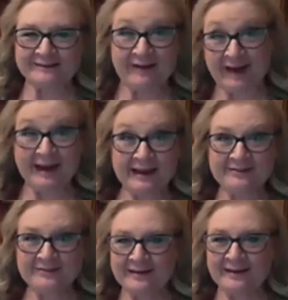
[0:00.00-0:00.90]

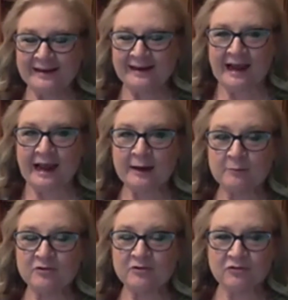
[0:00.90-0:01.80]
fans. I am
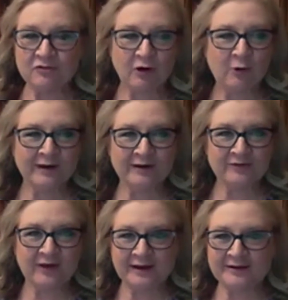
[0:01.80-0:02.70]
so
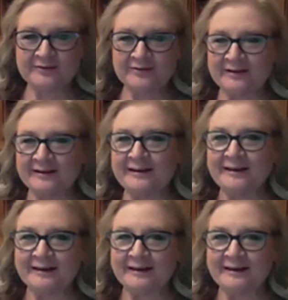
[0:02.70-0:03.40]
excited to